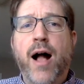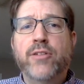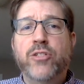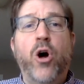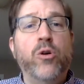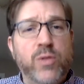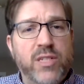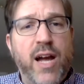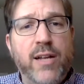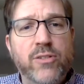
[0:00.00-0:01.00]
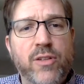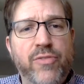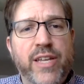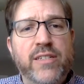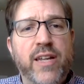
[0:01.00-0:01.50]
song recitals and
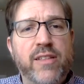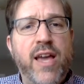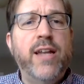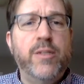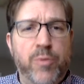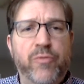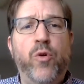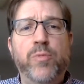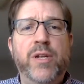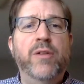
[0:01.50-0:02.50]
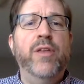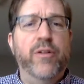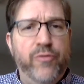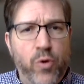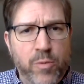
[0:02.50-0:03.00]
things like that, it's performed in a
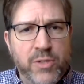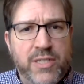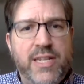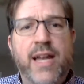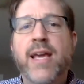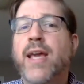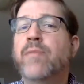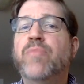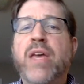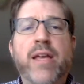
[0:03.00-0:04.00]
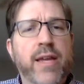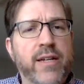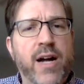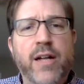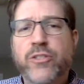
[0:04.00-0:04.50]
formal setting, in a
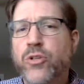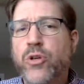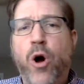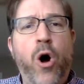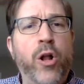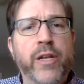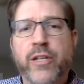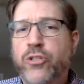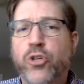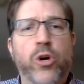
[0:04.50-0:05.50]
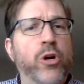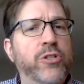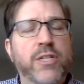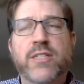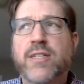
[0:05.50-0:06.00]
concert hall, in a
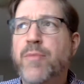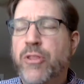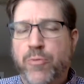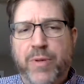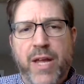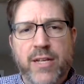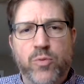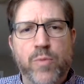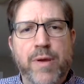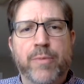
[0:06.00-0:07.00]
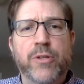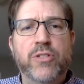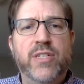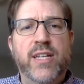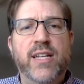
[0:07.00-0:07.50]
church, in some other place where people are
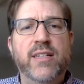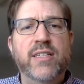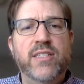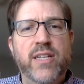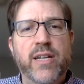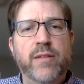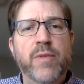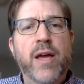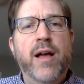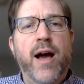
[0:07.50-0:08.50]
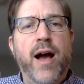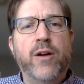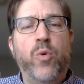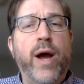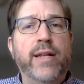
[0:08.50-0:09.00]
sitting and listening
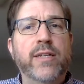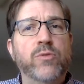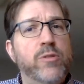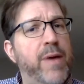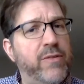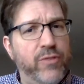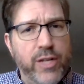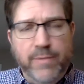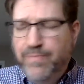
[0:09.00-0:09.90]
quietly and respectfully.